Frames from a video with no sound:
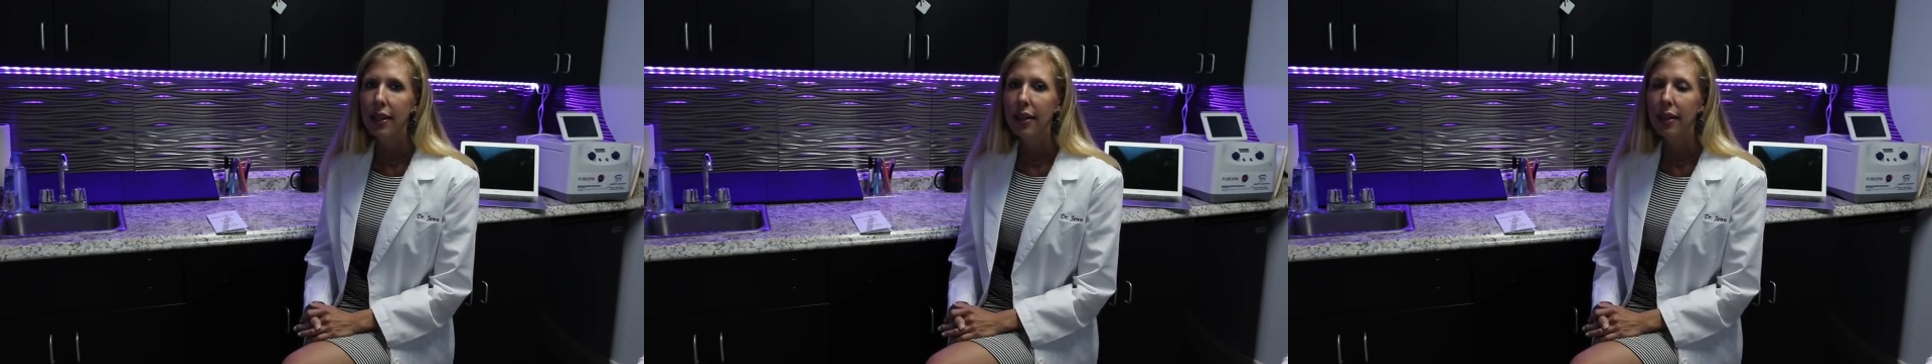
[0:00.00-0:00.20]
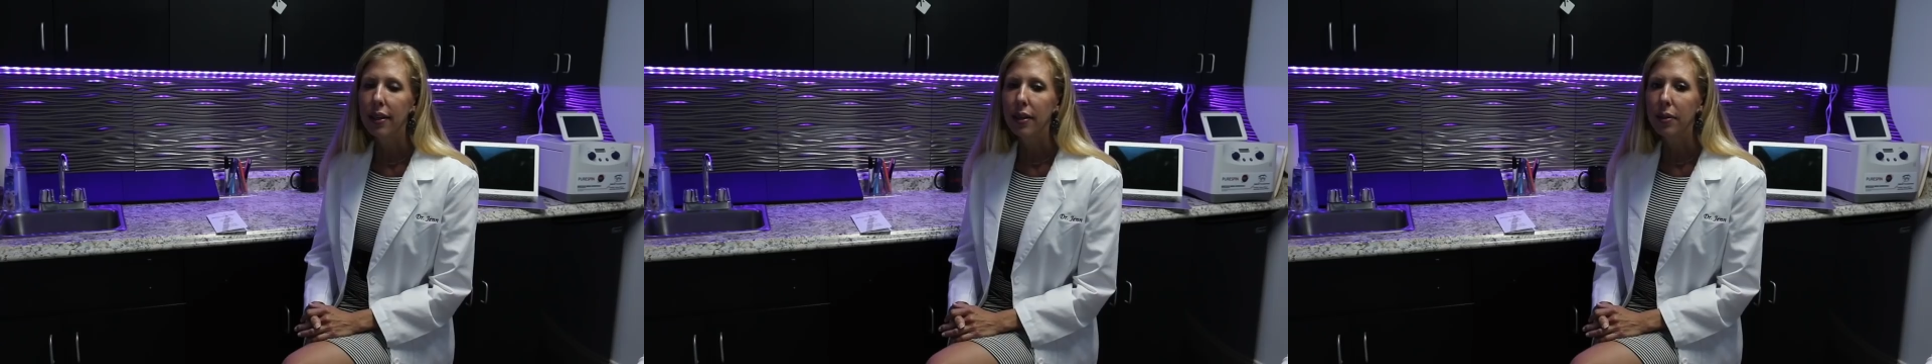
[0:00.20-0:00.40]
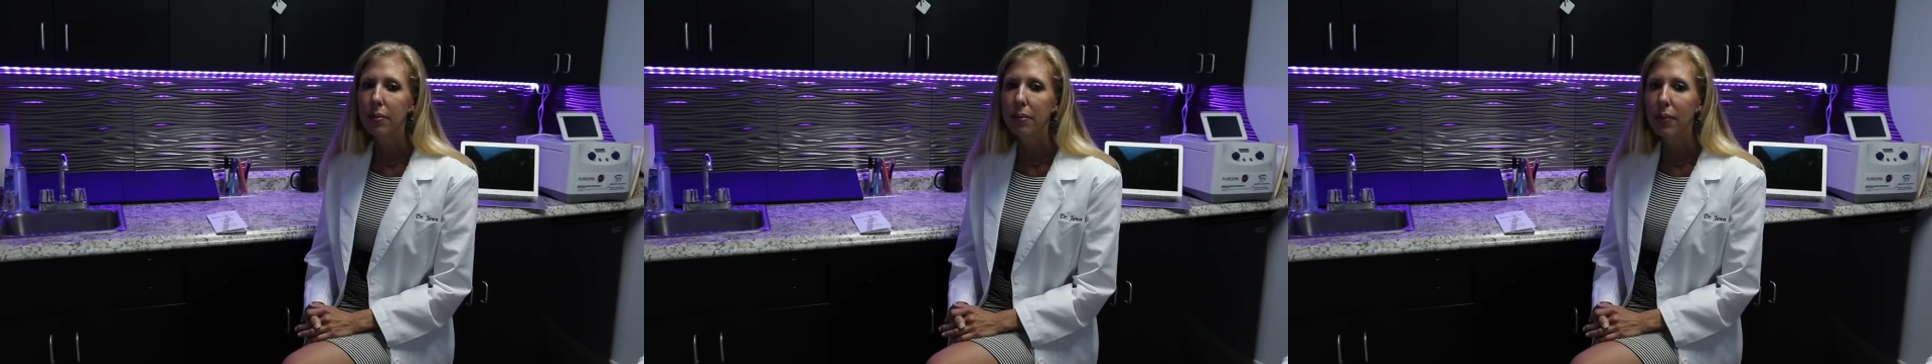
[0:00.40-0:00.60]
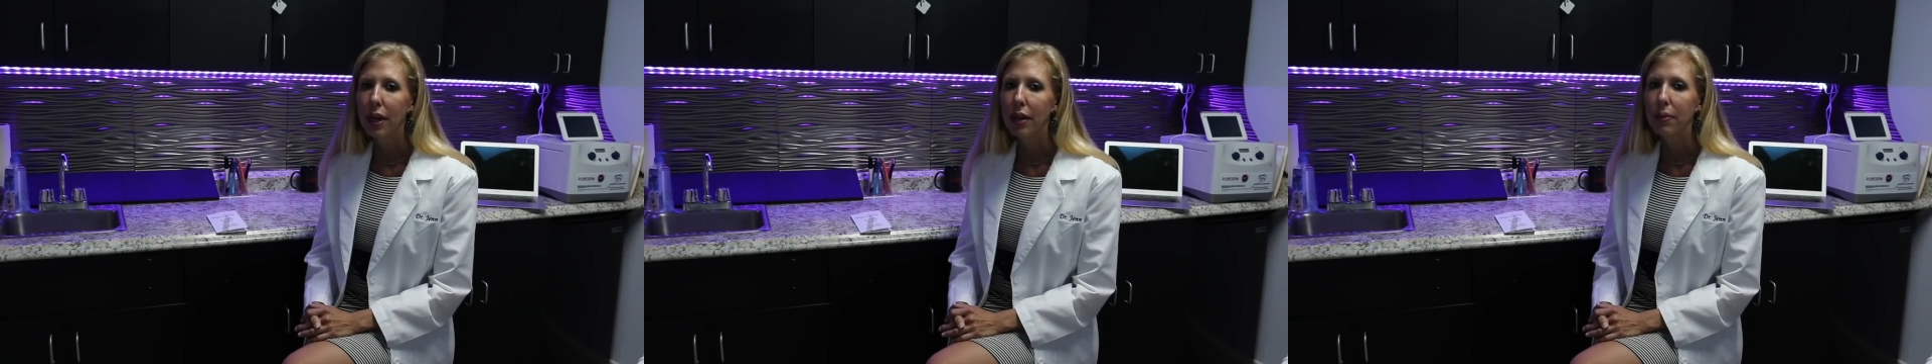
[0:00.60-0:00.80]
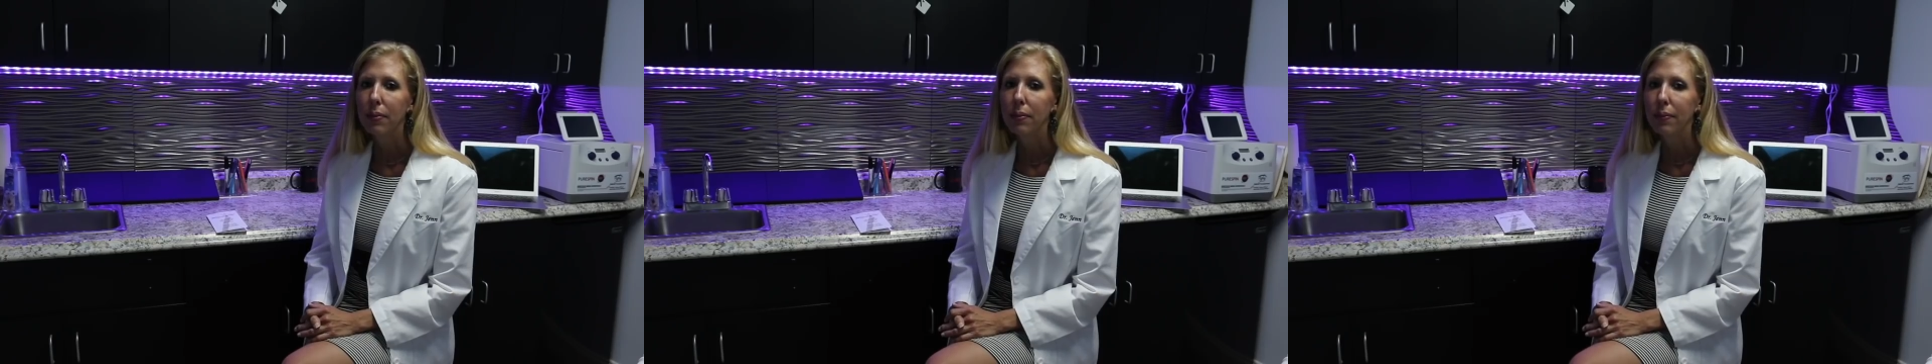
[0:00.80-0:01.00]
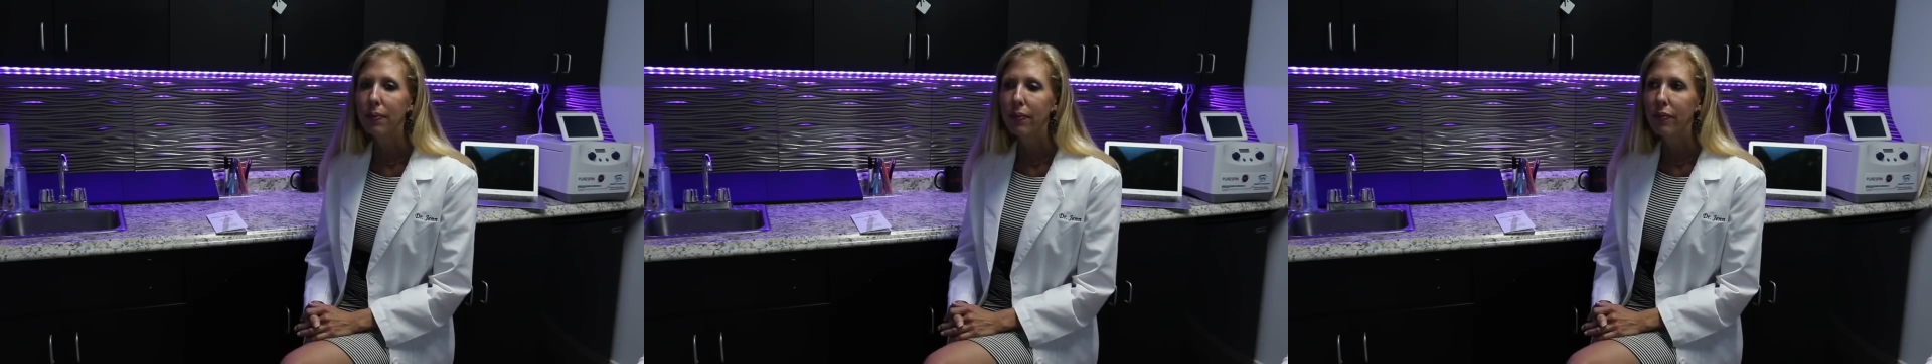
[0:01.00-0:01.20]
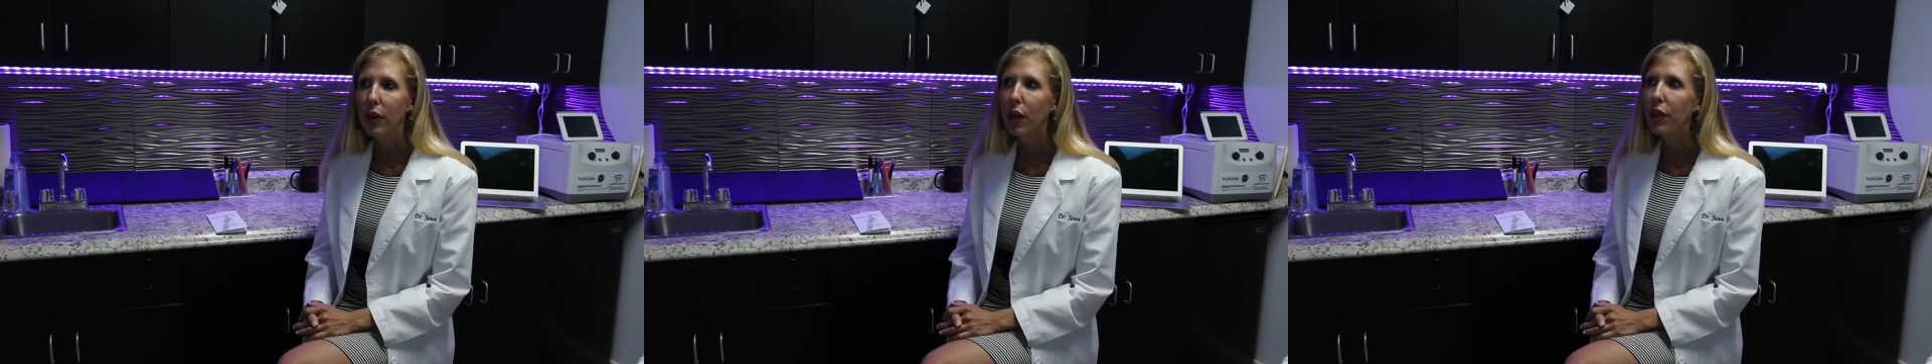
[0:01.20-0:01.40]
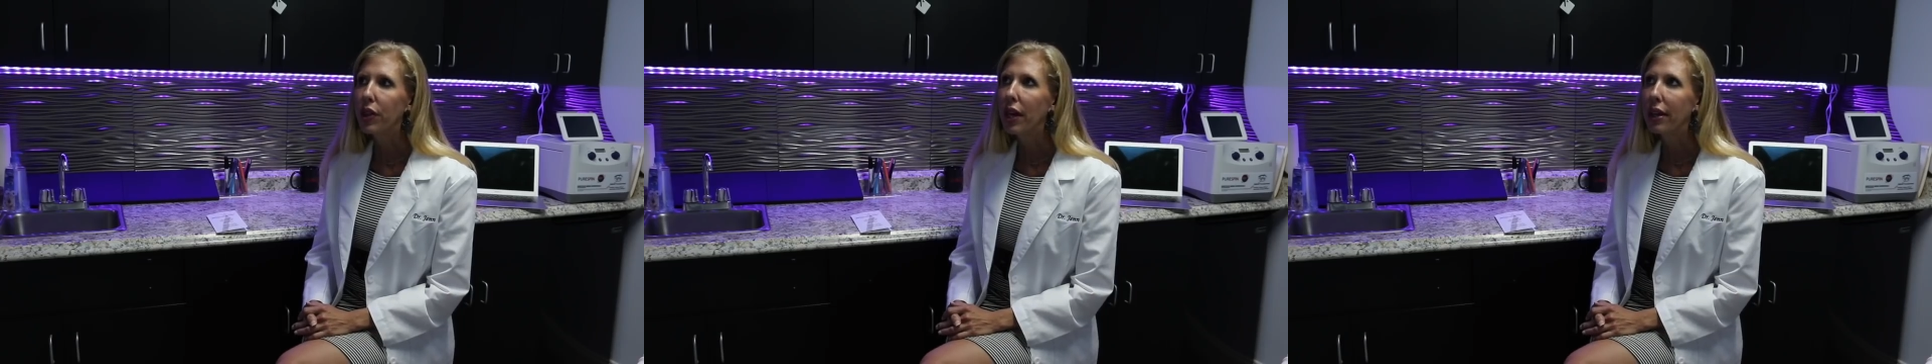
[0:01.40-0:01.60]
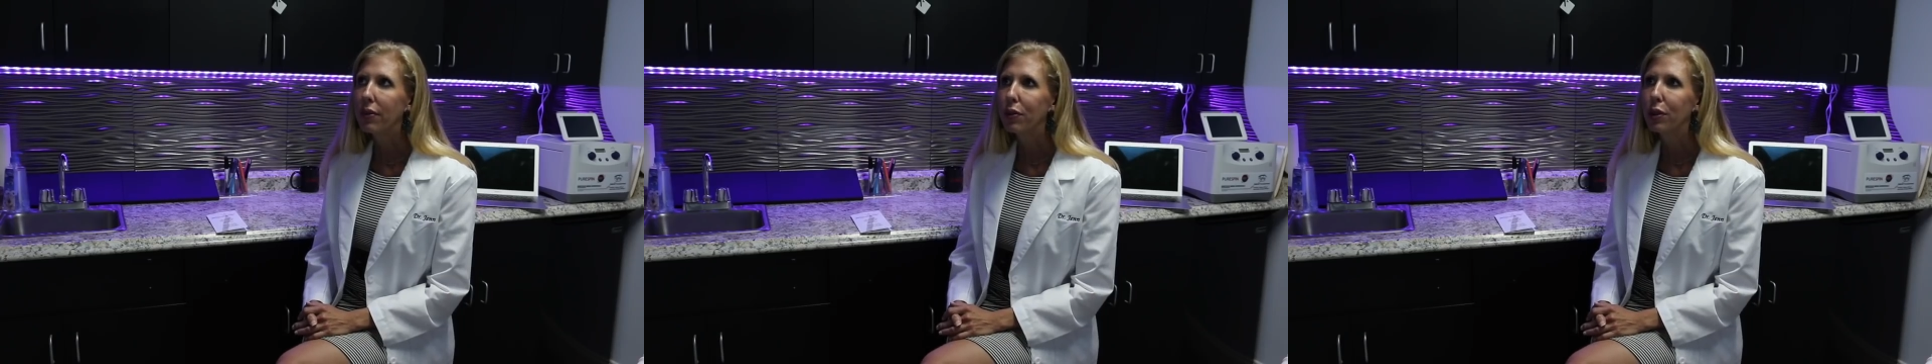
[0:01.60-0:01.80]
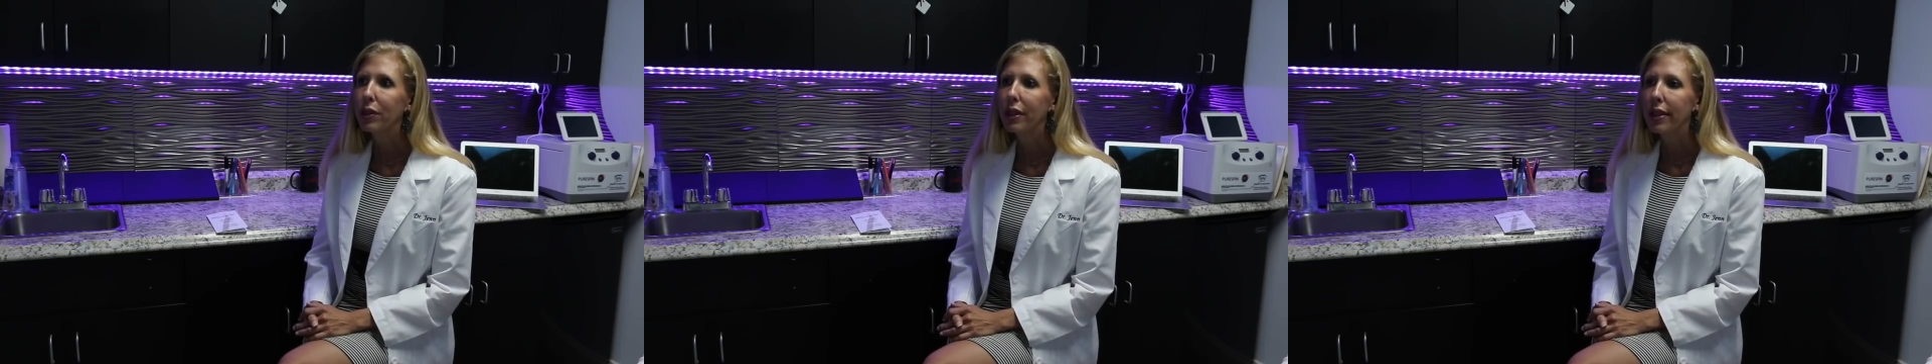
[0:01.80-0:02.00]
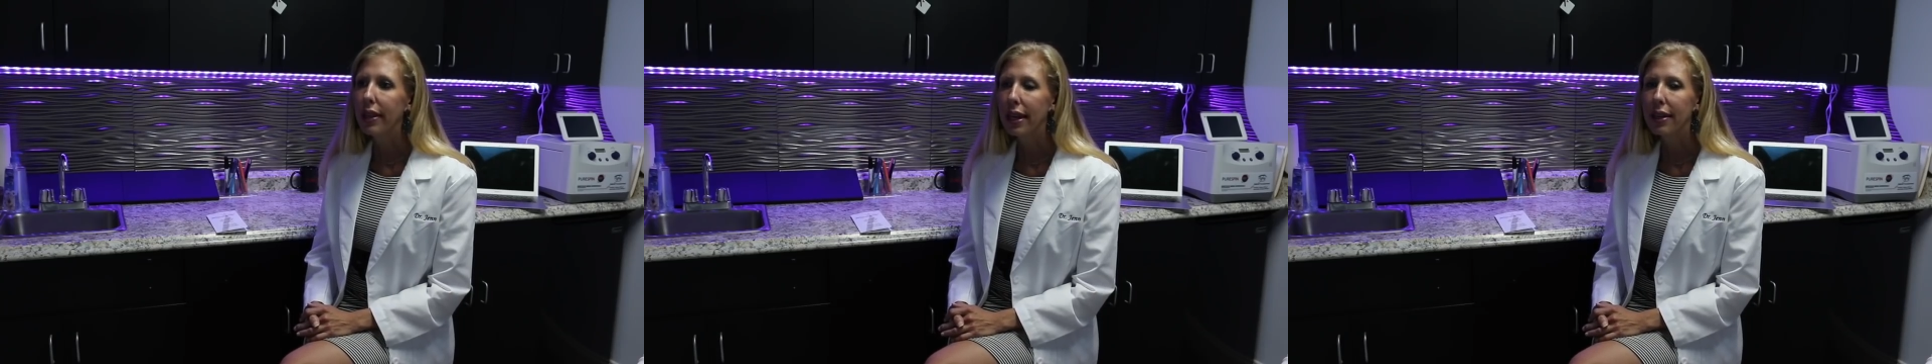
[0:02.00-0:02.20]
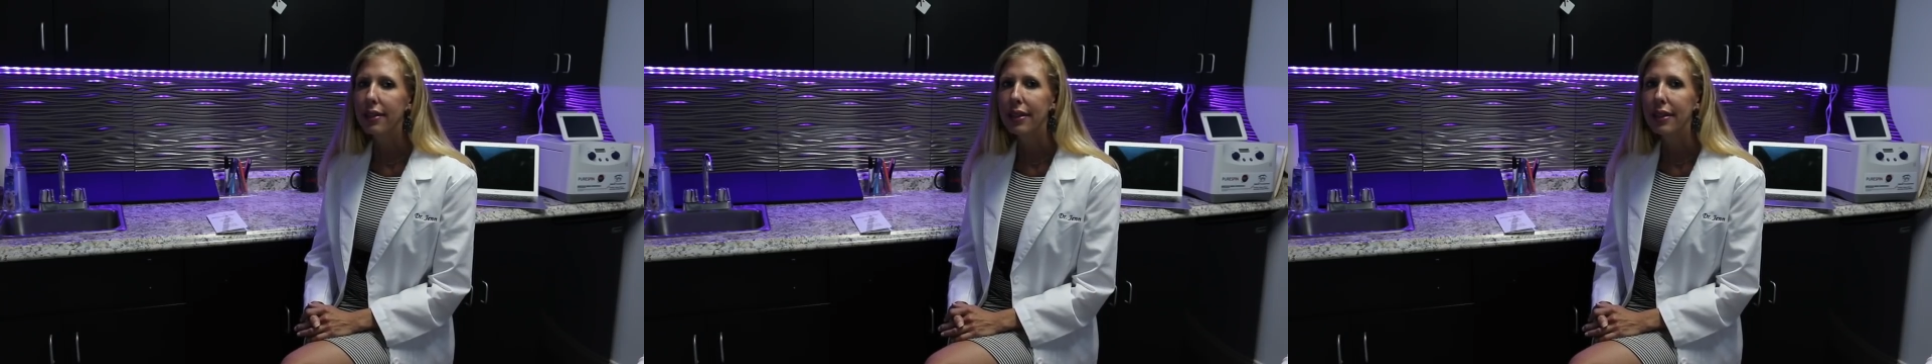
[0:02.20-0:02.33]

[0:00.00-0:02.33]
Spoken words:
I'm very thankful that that